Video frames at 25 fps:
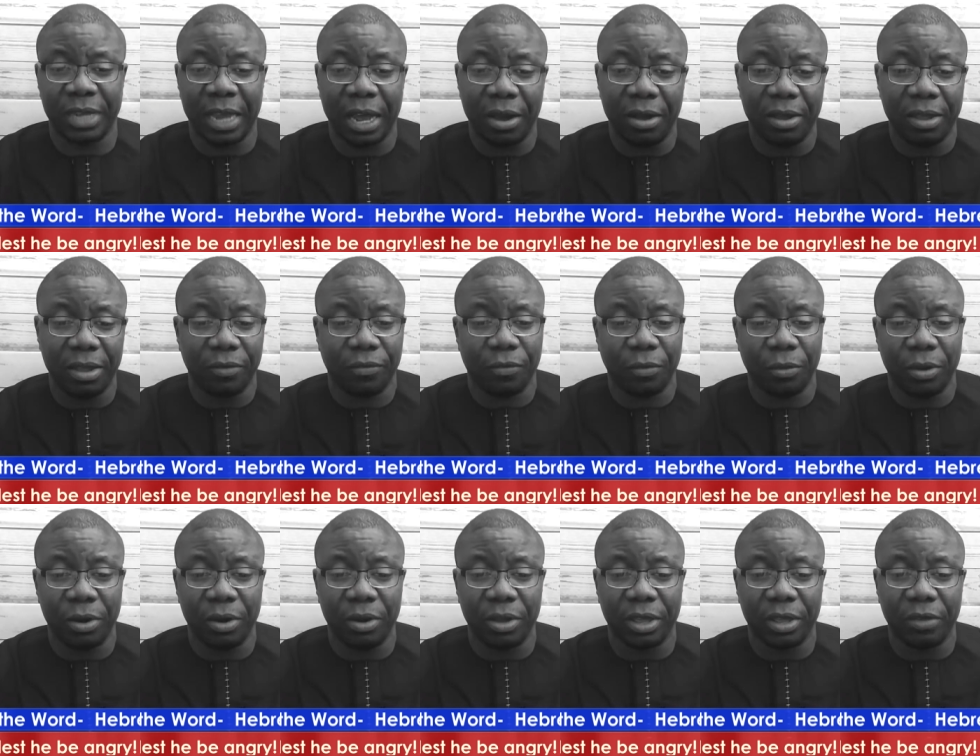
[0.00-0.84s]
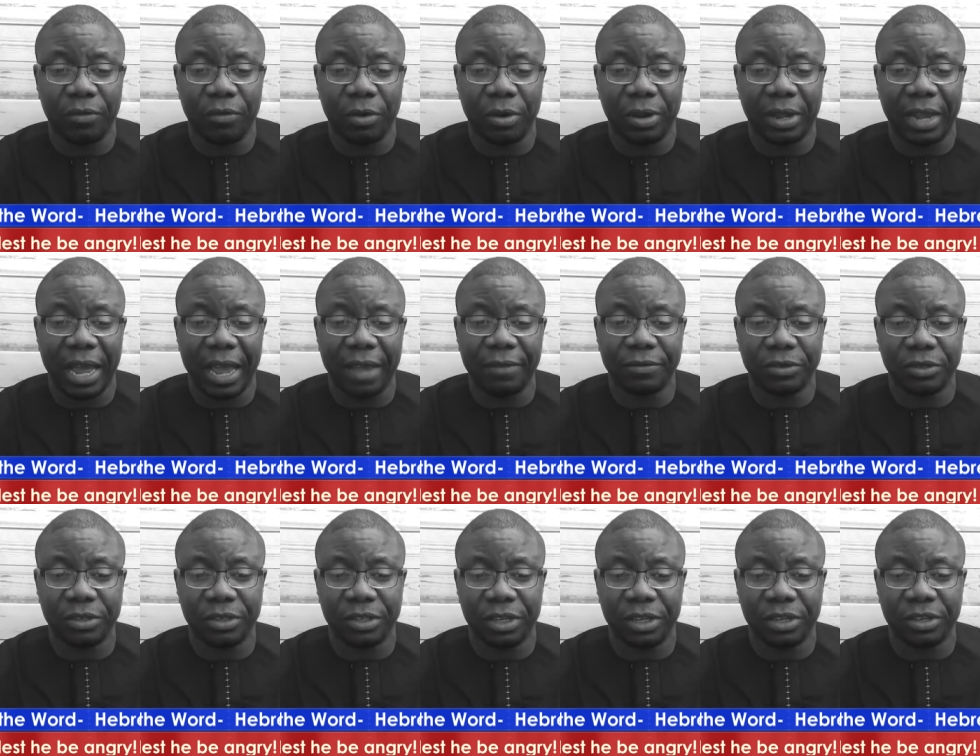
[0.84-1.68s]
Now, if you want to give your life
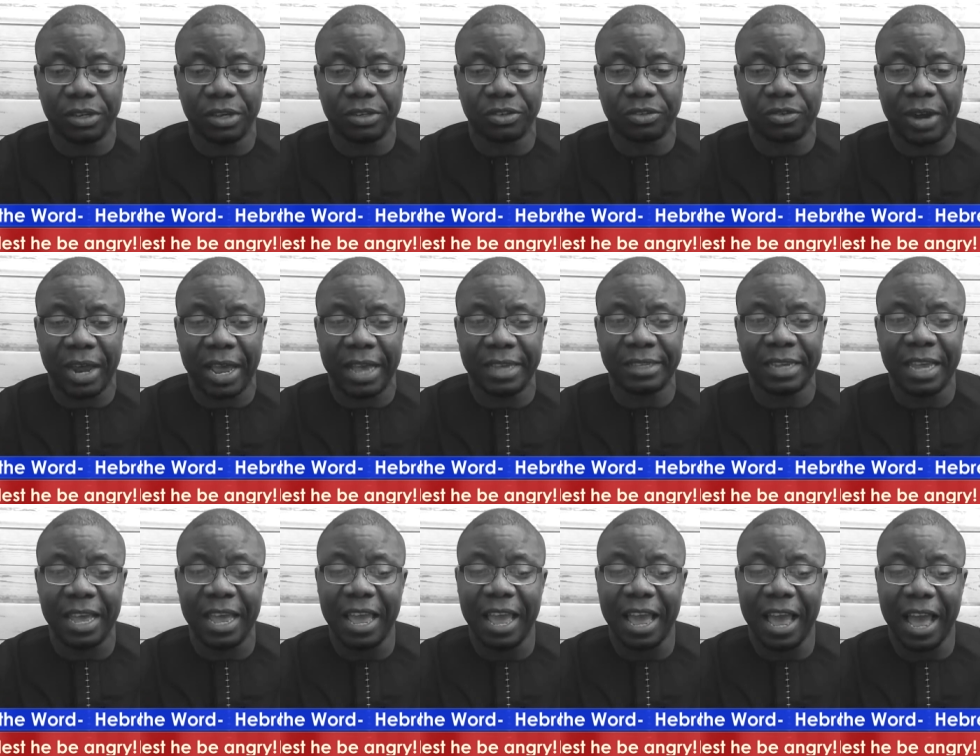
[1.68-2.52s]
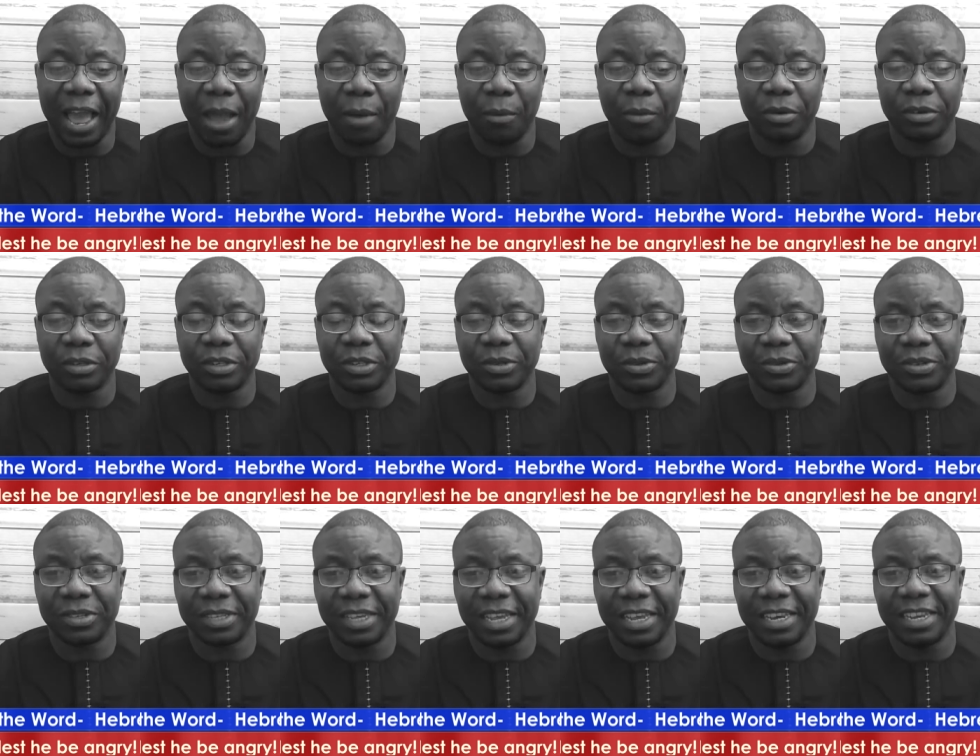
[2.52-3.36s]
to Jesus Christ, I want you to
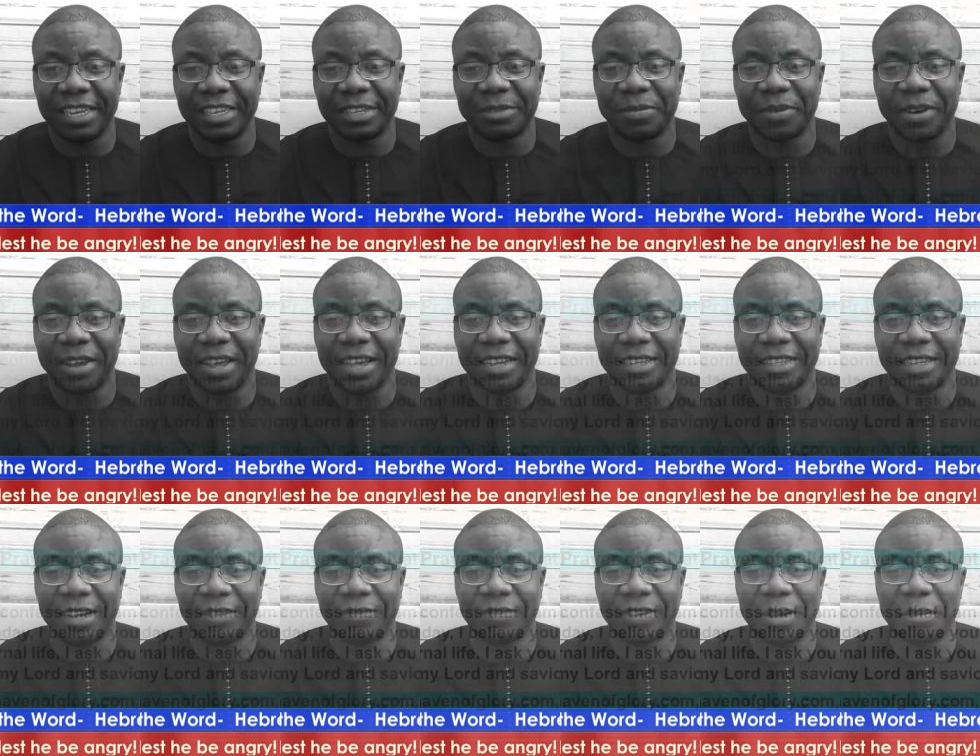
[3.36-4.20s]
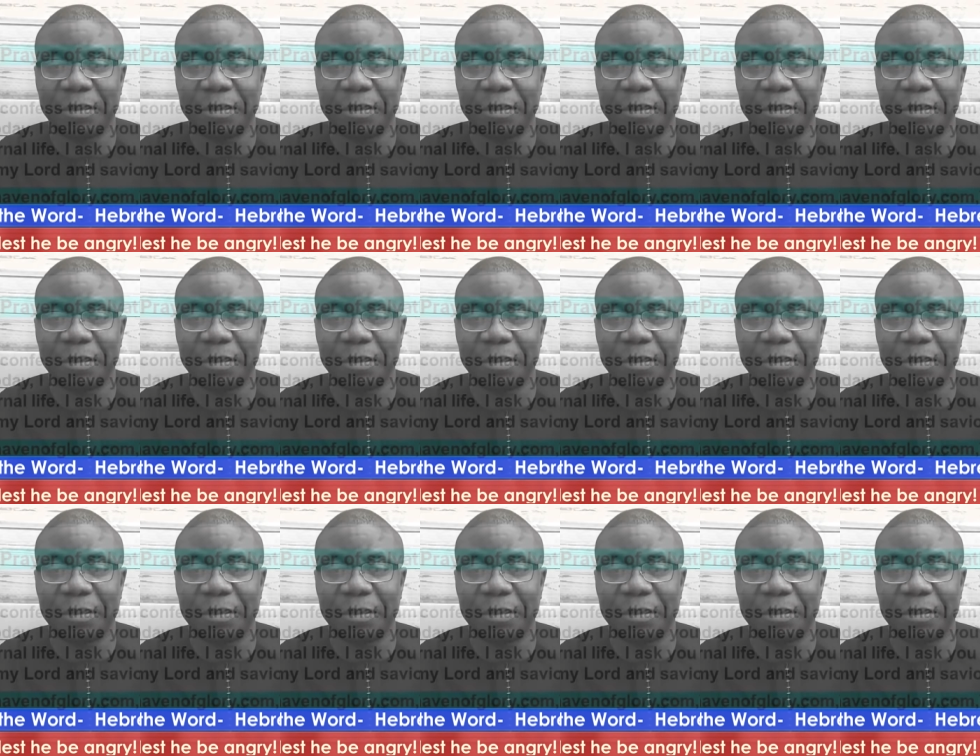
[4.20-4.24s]
say these prayers after